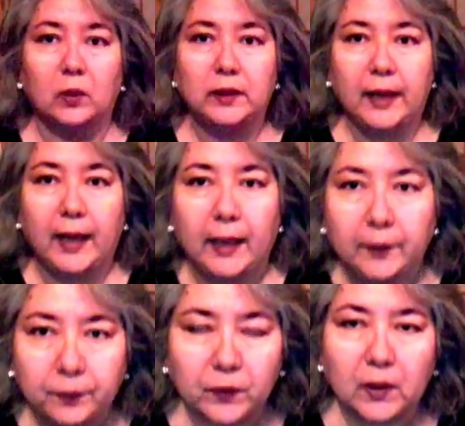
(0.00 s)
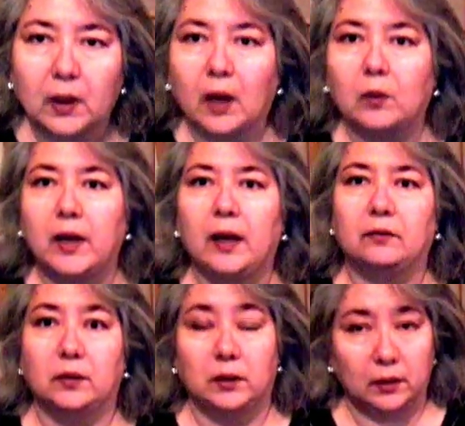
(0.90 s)
day I would have,
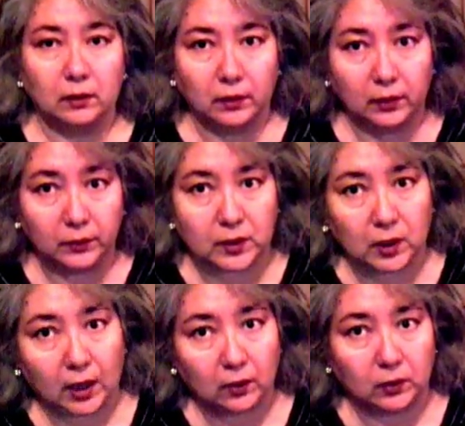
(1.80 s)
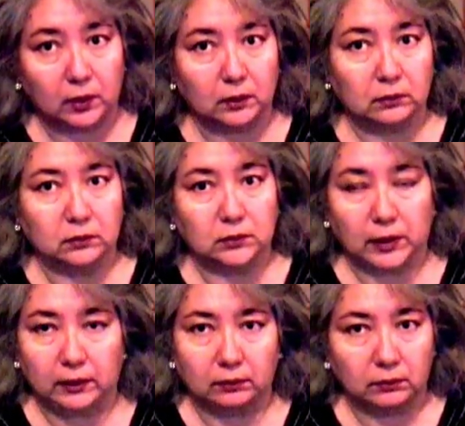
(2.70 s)
and it was clockwork. It's
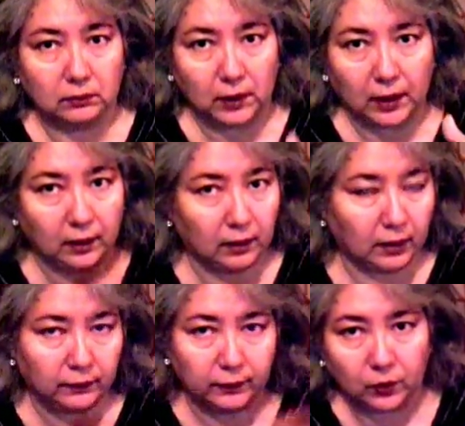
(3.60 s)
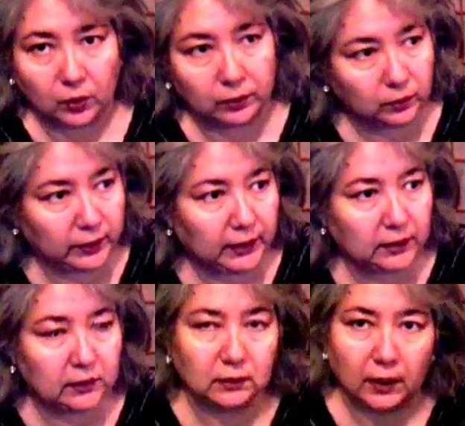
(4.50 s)
like every 4
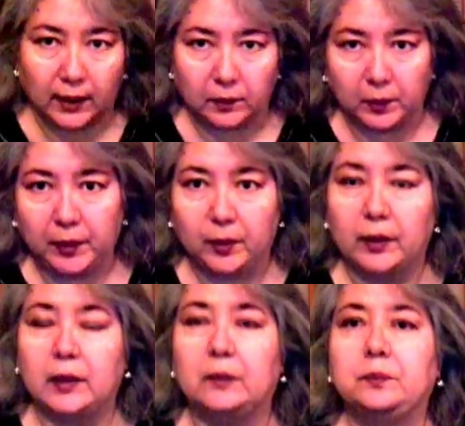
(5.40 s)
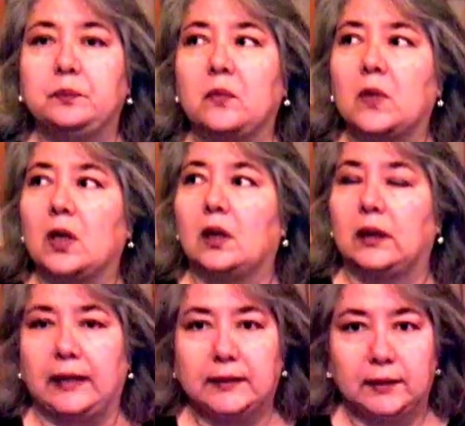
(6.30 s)
weeks I had my period,
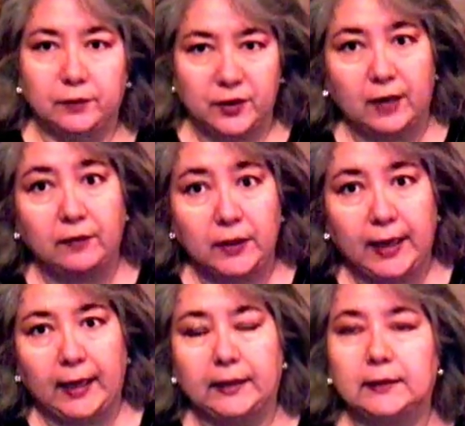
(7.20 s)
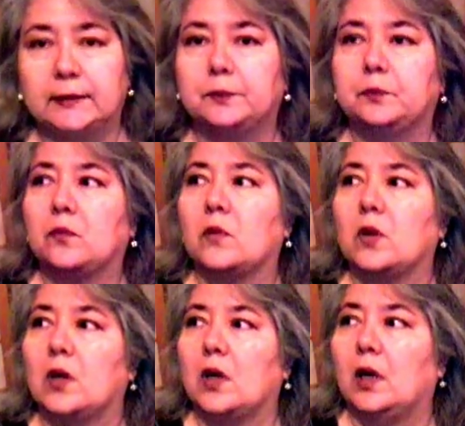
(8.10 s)
lasted for 7 days.
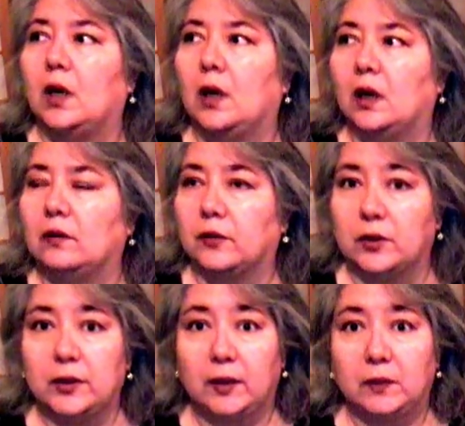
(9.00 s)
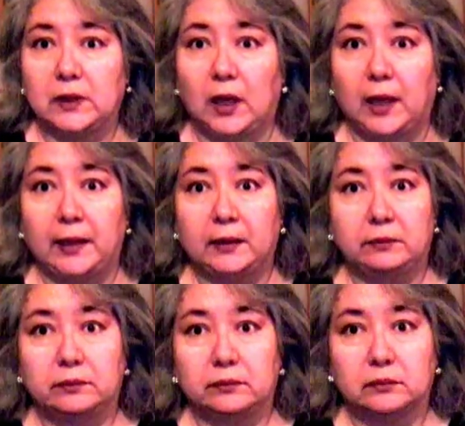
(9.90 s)
First day was light,
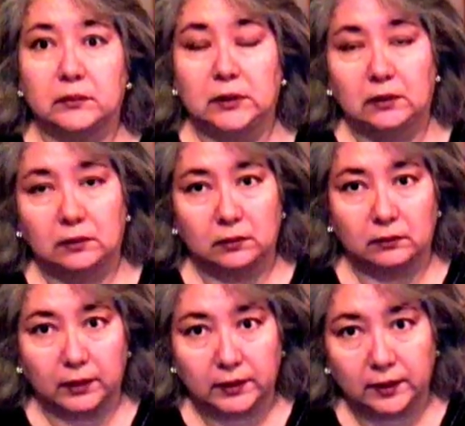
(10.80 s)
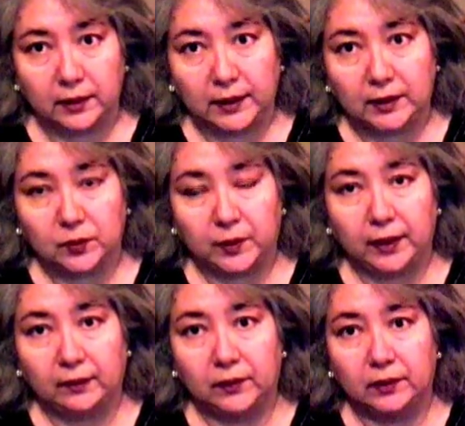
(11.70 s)
then the rest of the days were
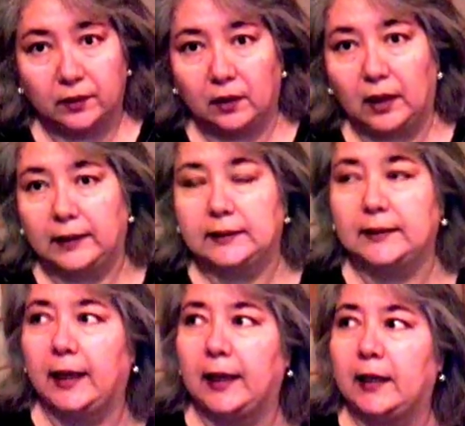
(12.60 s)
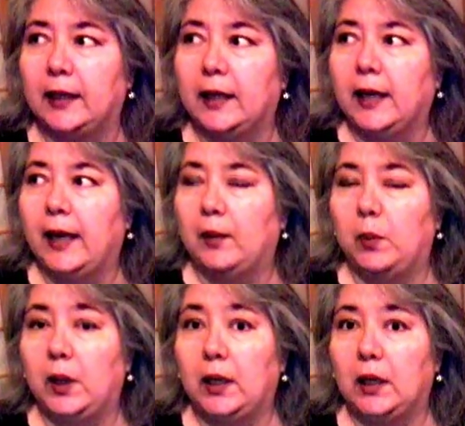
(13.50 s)
heavy into the last day.
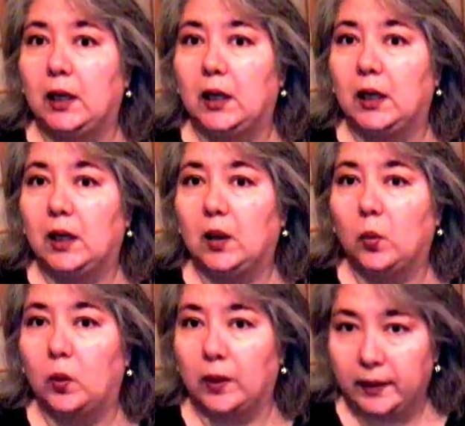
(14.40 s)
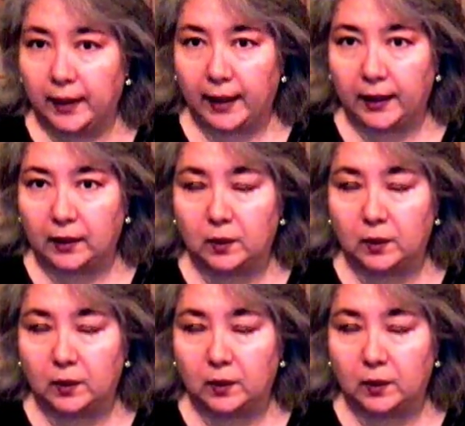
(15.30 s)
But one day in